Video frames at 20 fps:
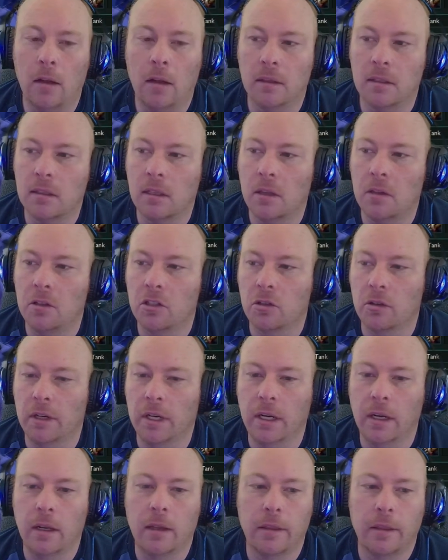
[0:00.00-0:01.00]
on this other
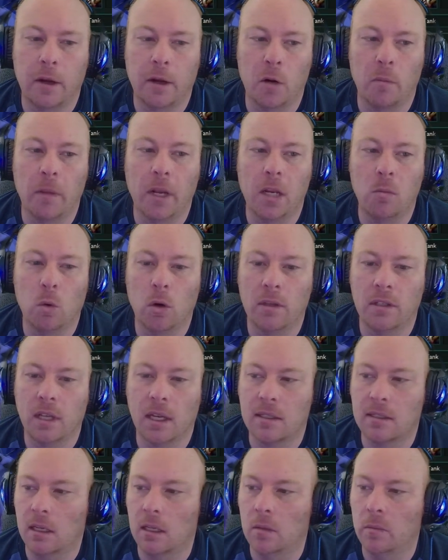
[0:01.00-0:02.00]
screen, there are many more
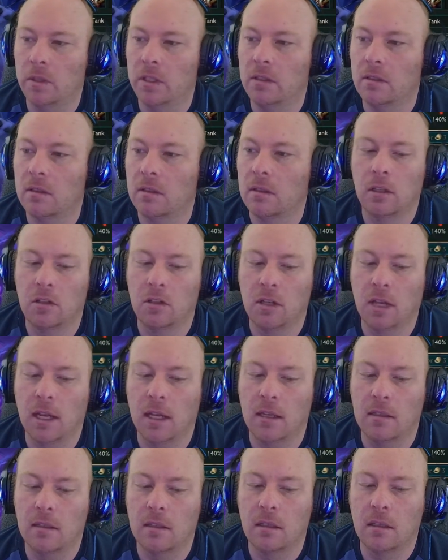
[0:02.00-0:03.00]
text elements, such
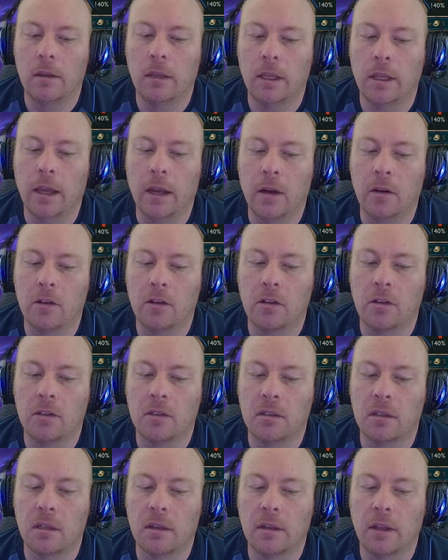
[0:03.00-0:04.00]
as the
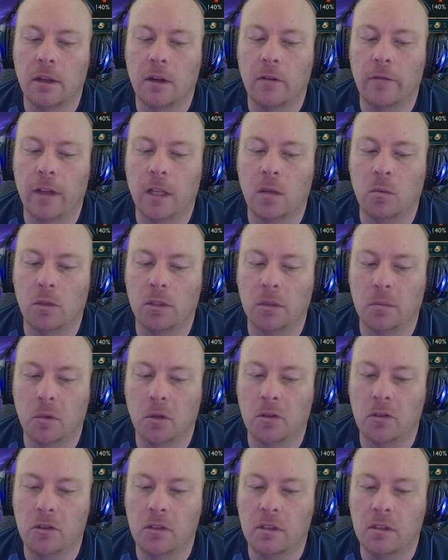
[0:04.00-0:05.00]
characters that are available to
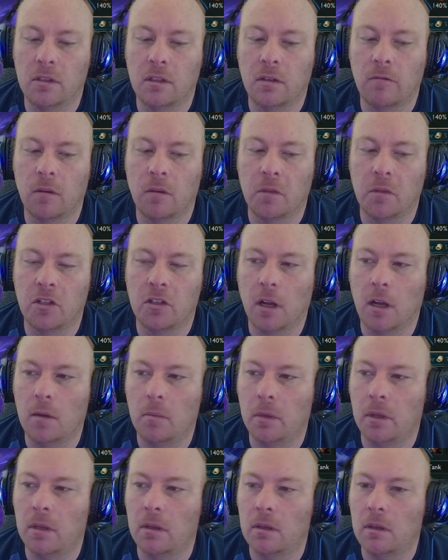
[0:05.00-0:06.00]
purchase from the
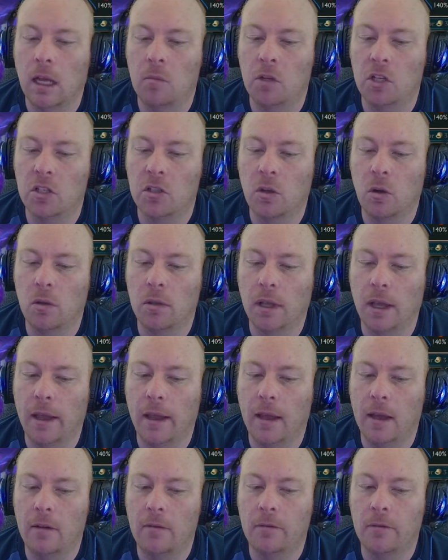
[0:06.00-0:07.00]
shop, how much gold I
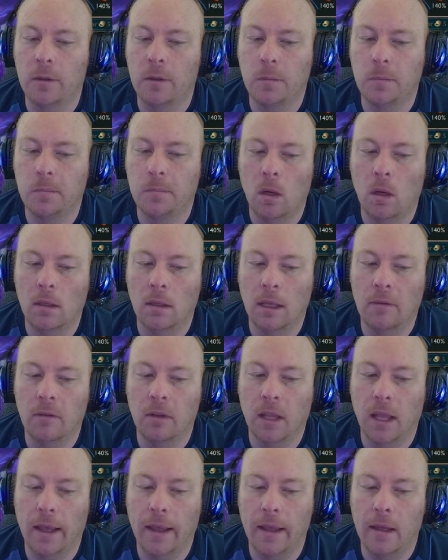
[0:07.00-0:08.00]
have, what level
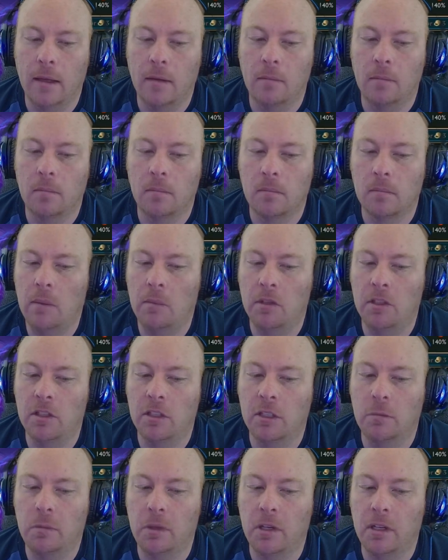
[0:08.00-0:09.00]
I am, how much
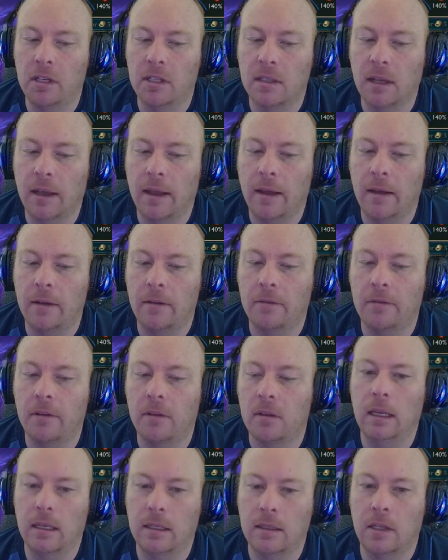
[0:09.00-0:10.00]
experience I have,
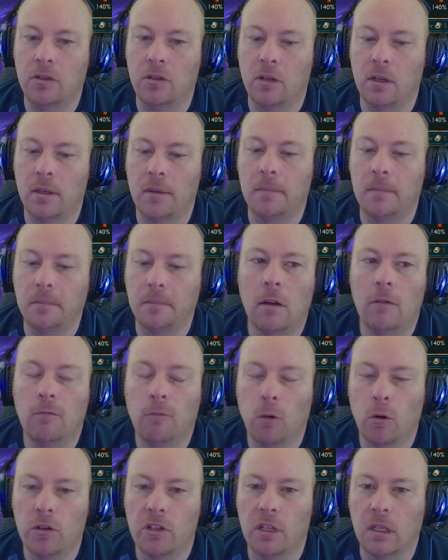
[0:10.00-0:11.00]
etc.
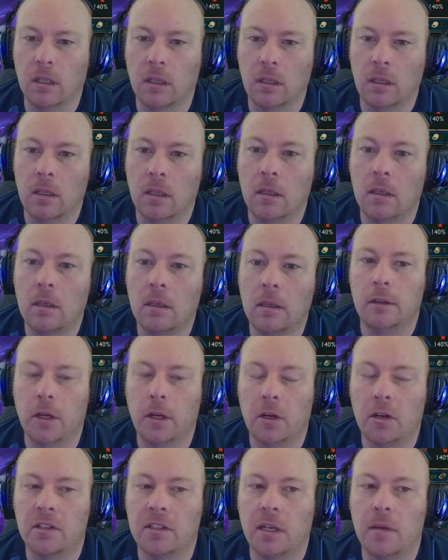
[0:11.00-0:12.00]
Unfortunately, there
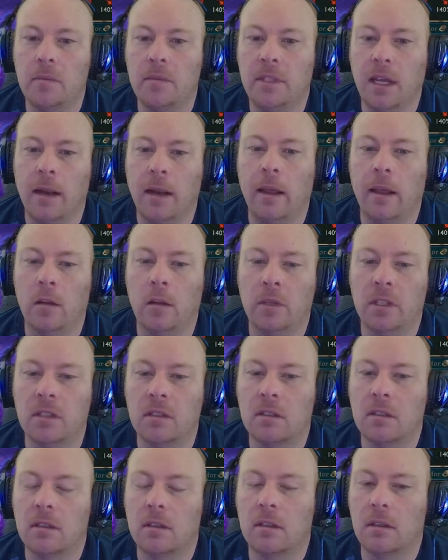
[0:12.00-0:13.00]
are some data
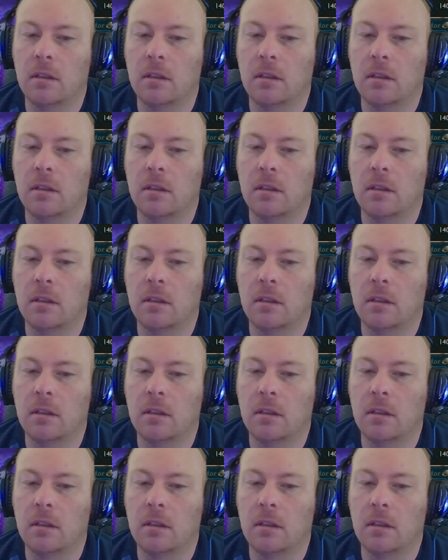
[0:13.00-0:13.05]
elements